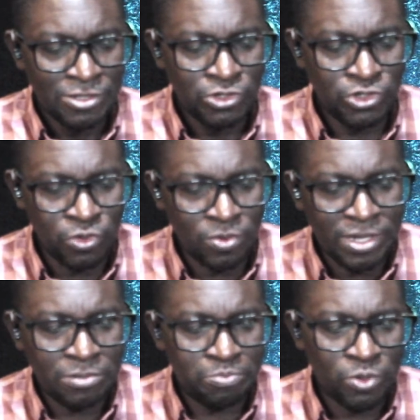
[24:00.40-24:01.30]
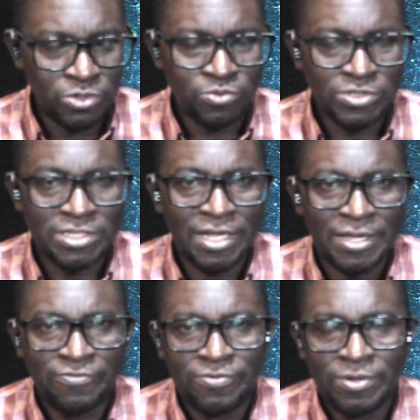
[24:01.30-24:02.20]
You can produce
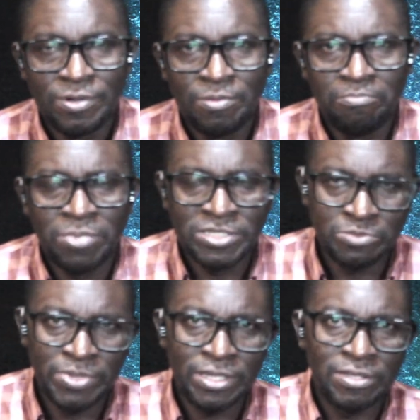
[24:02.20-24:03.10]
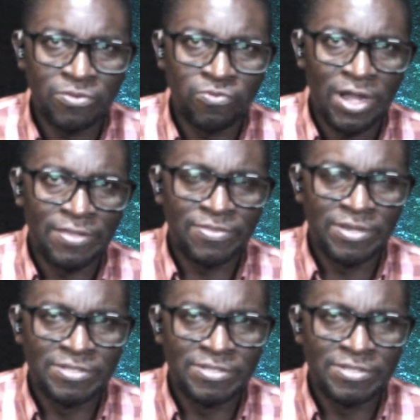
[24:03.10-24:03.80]
life by speaking the right